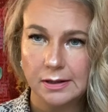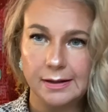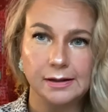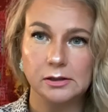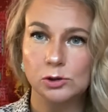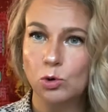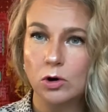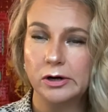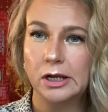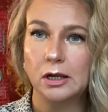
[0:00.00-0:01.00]

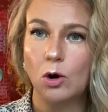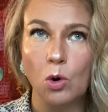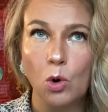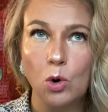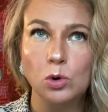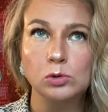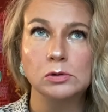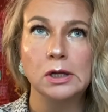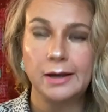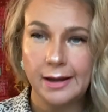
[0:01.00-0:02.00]
ignoring
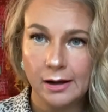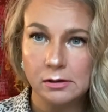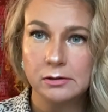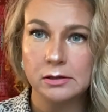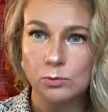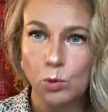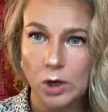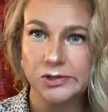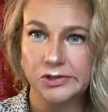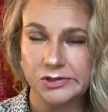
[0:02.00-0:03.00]
own healthy
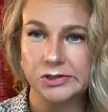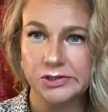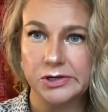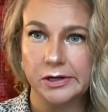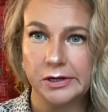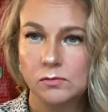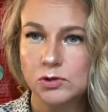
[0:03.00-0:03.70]
voices inside.